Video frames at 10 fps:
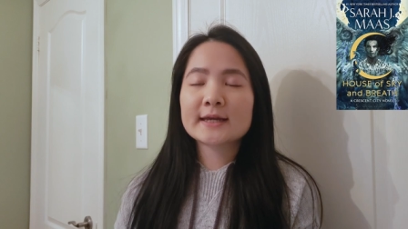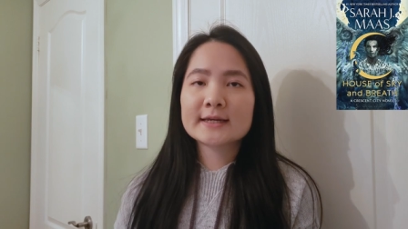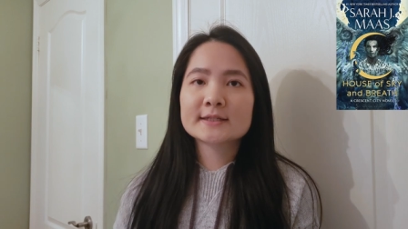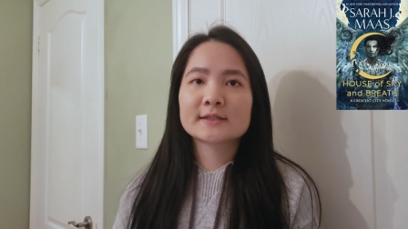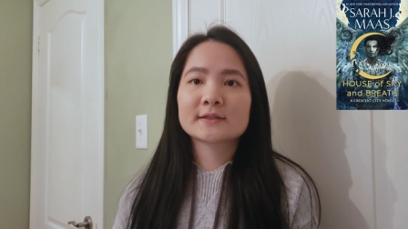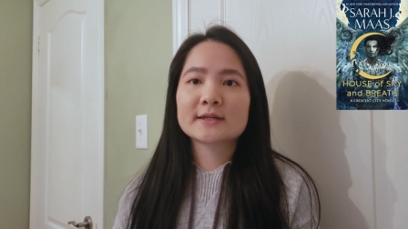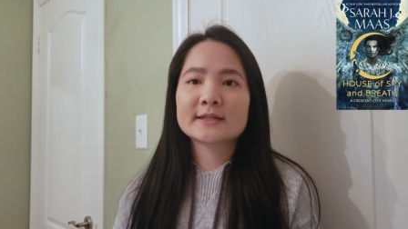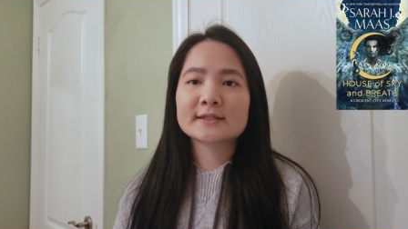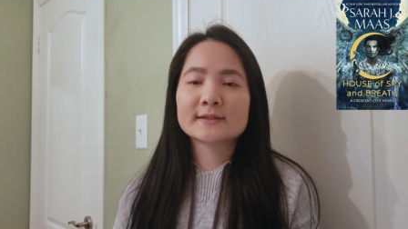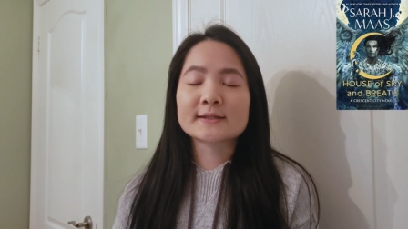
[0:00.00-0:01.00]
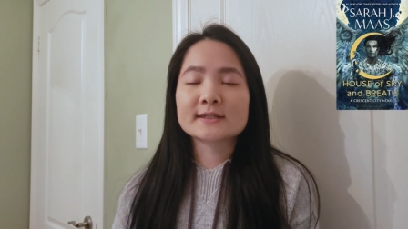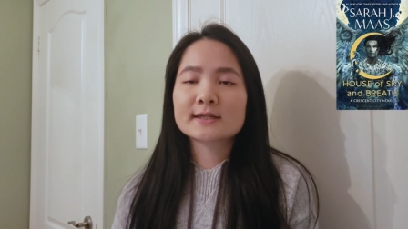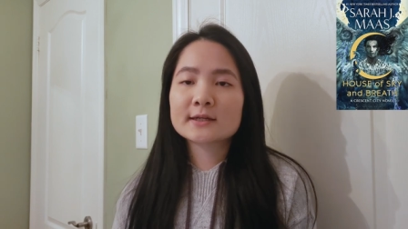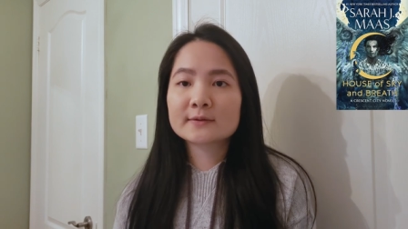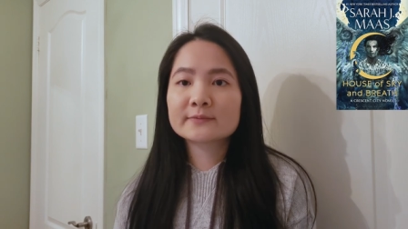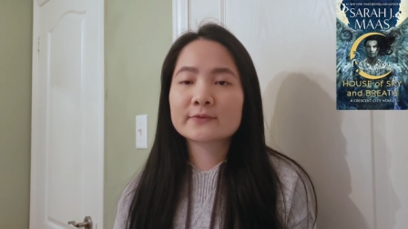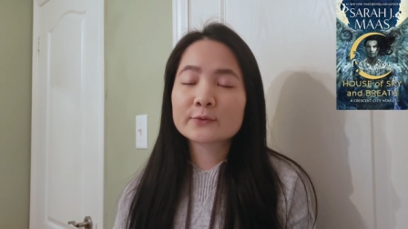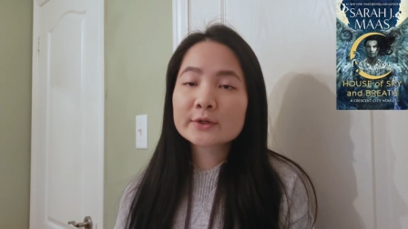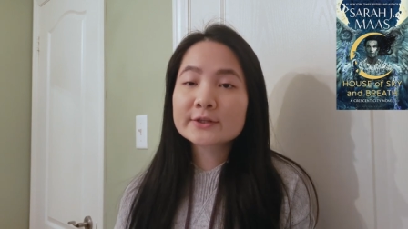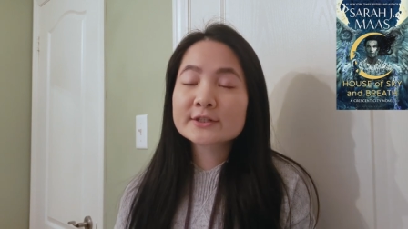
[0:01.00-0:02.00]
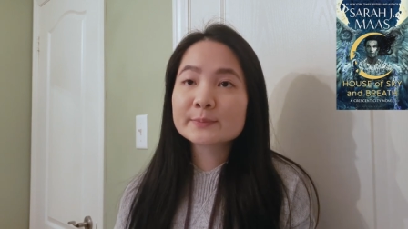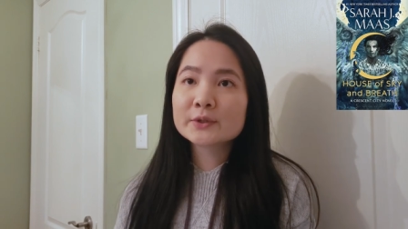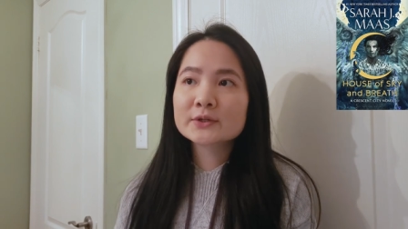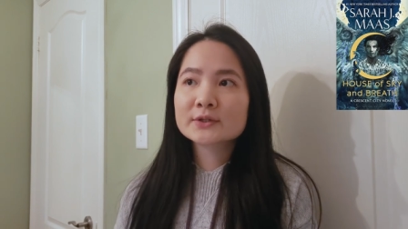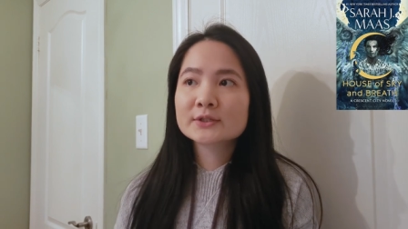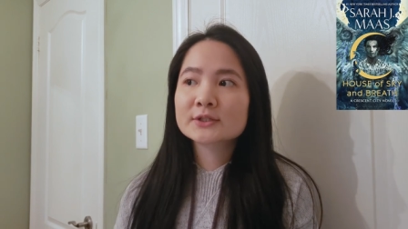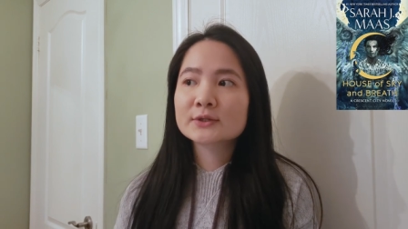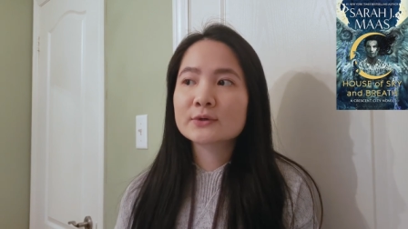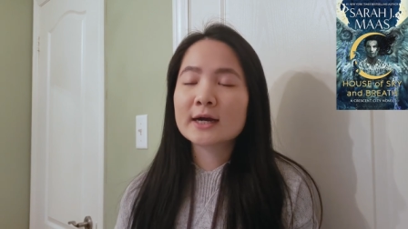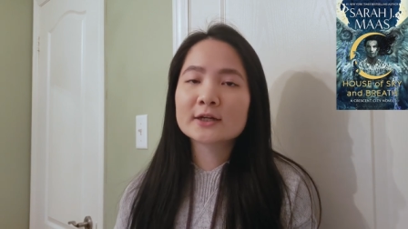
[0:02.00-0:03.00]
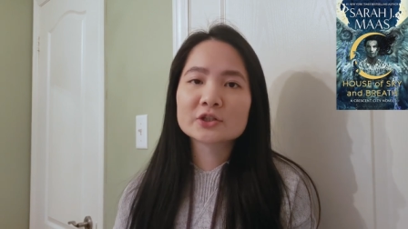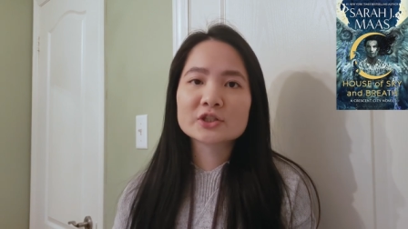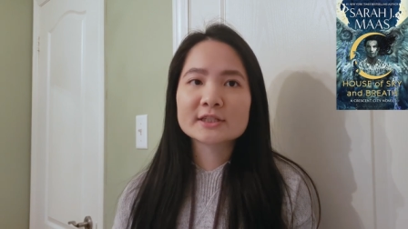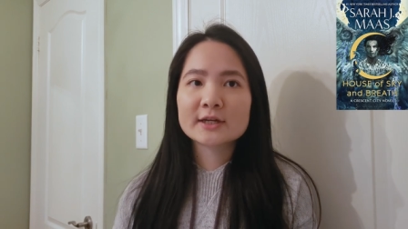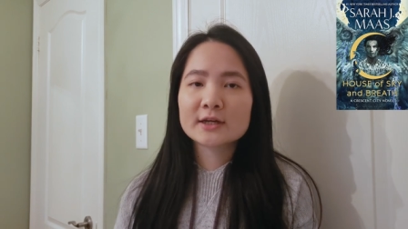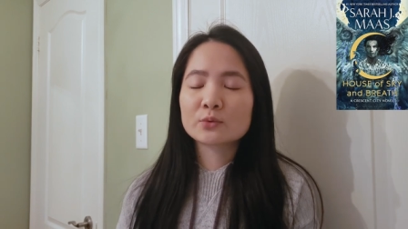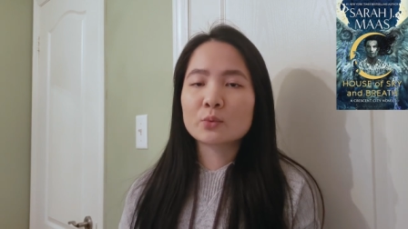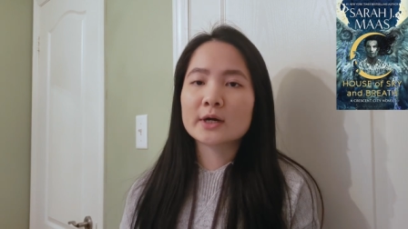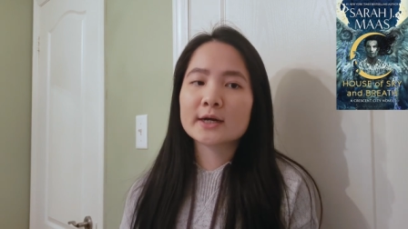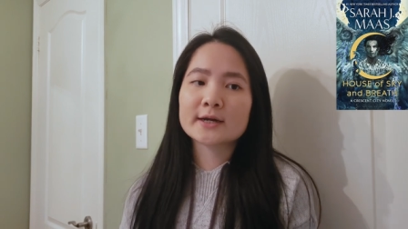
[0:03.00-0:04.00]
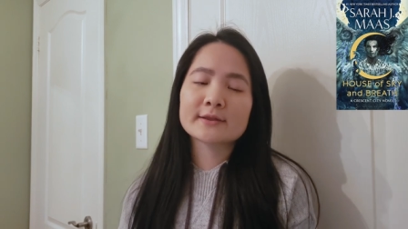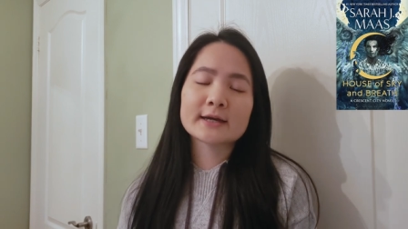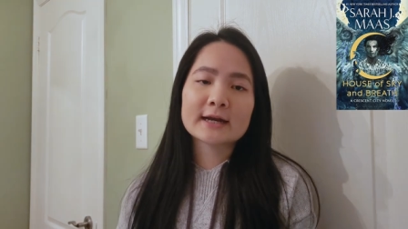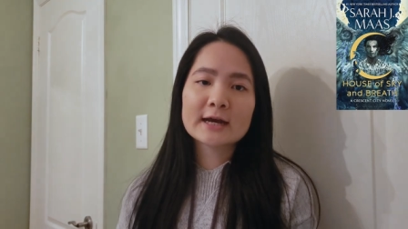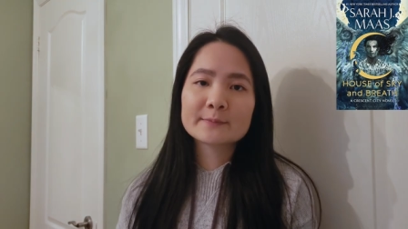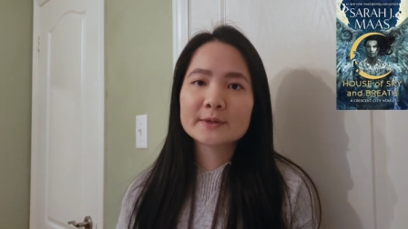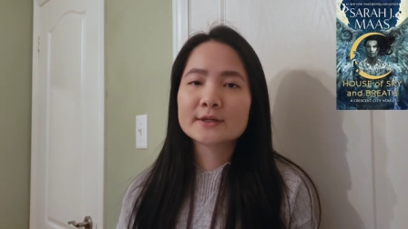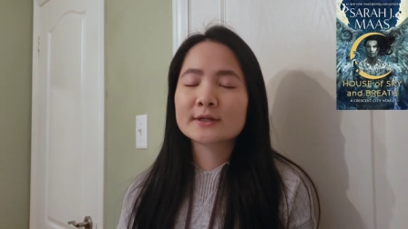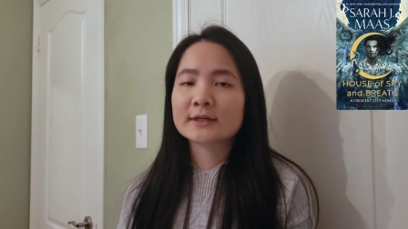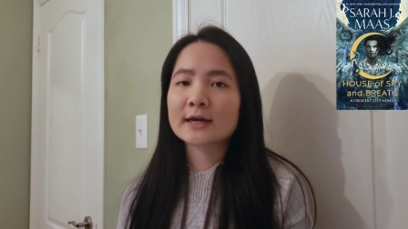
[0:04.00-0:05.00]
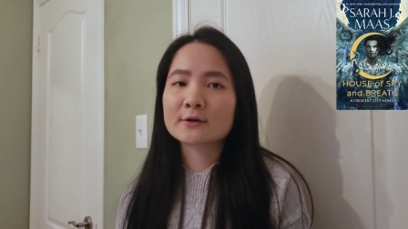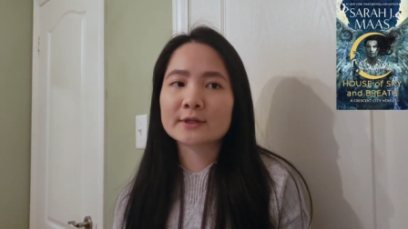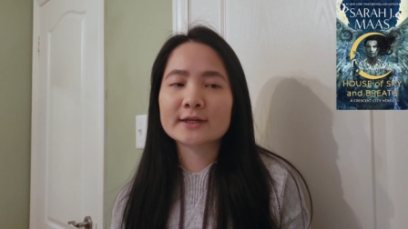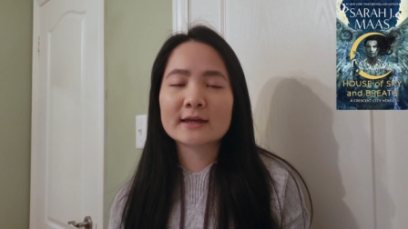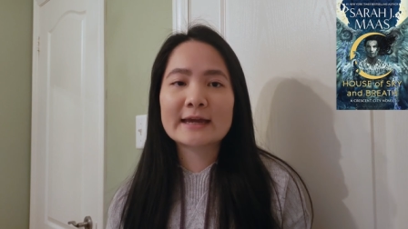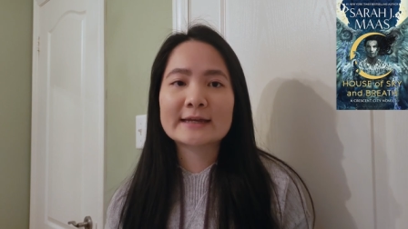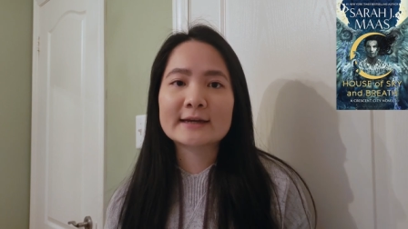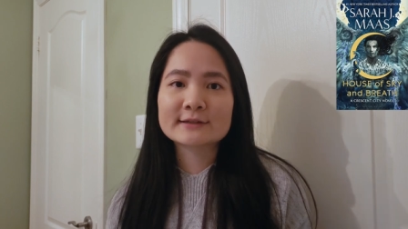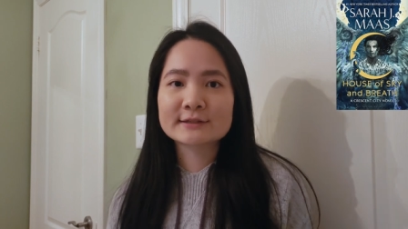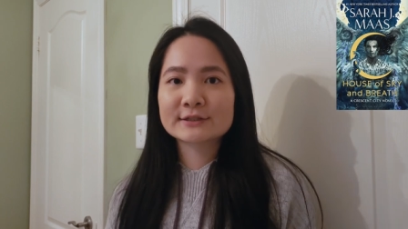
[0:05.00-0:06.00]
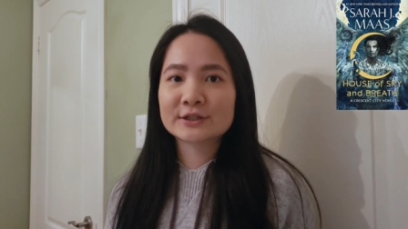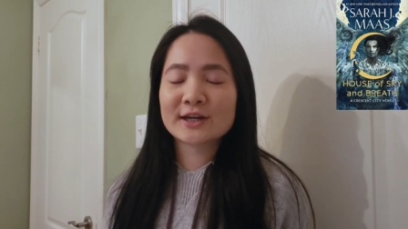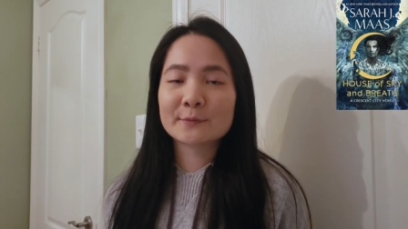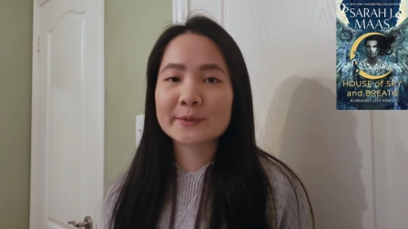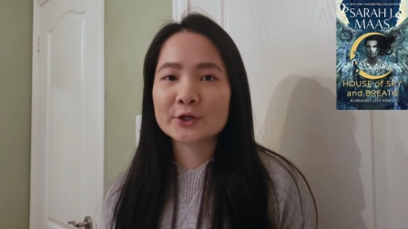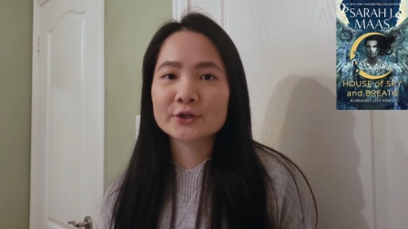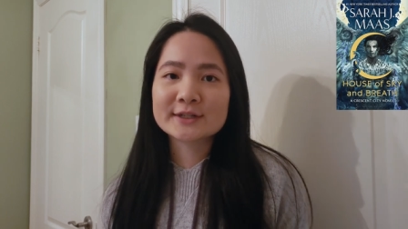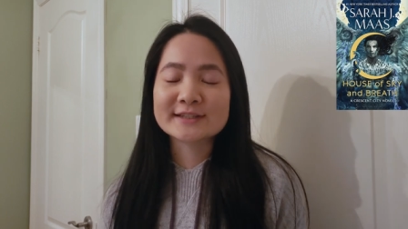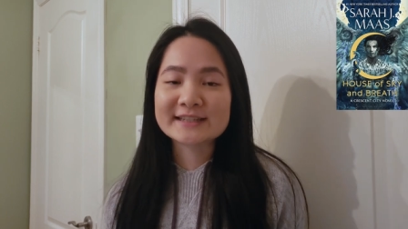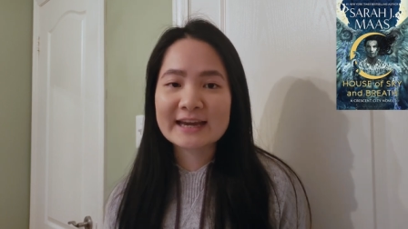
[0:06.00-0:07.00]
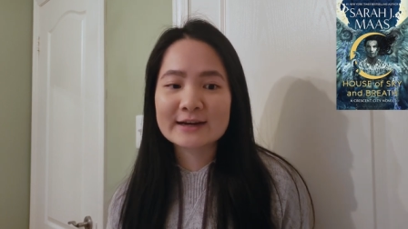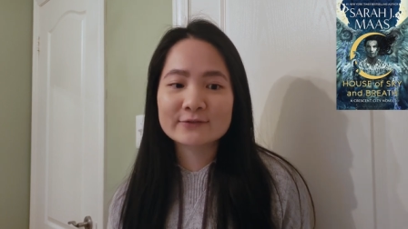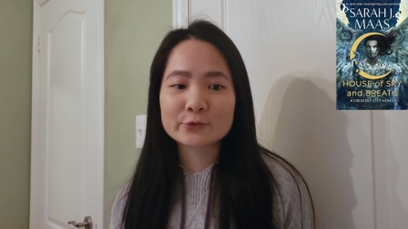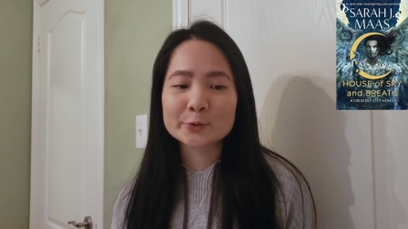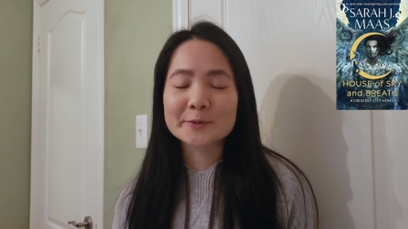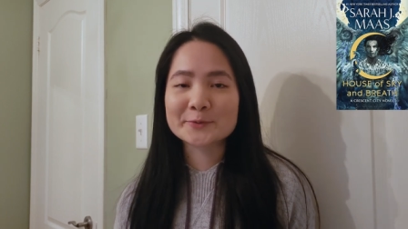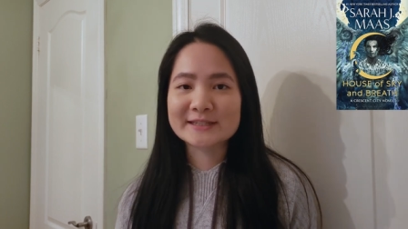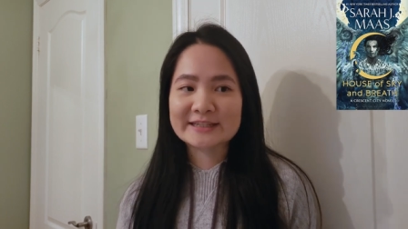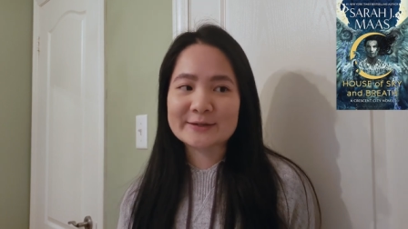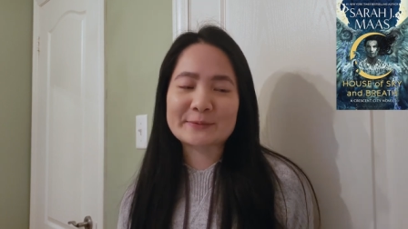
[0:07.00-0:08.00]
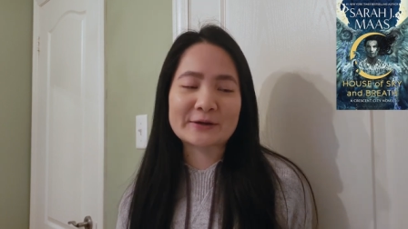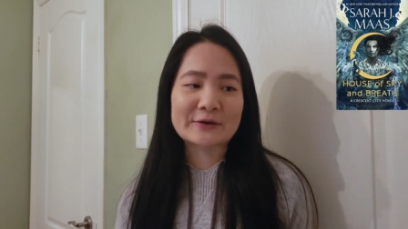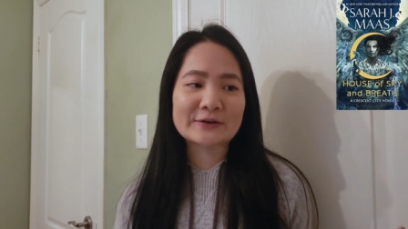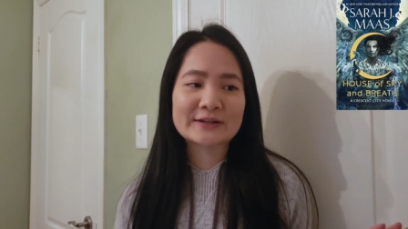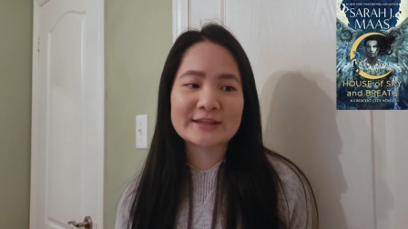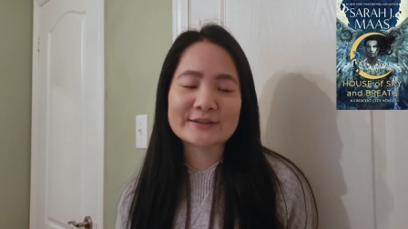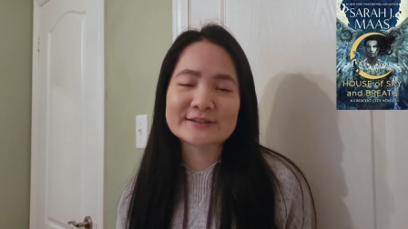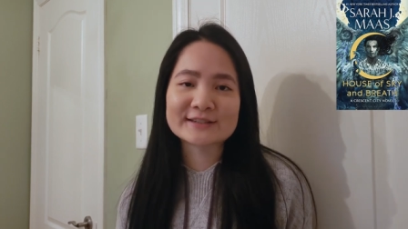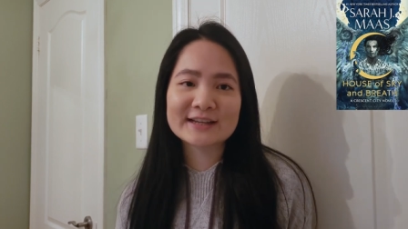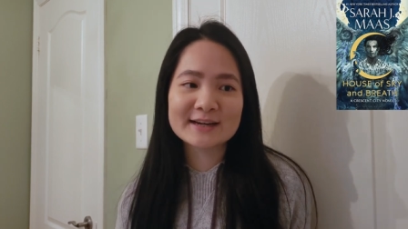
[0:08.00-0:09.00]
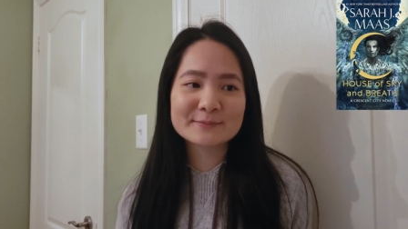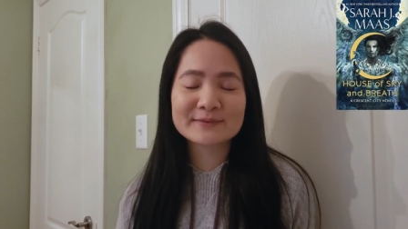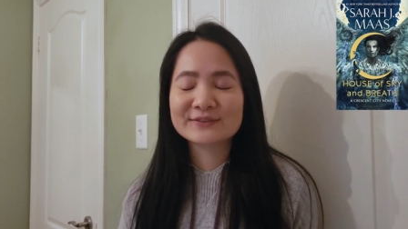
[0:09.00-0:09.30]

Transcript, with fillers: guess it's the setup for this book, so I understand why that happened and how like Aidas appeared in his cat form and was sleeping on Ithan's lap.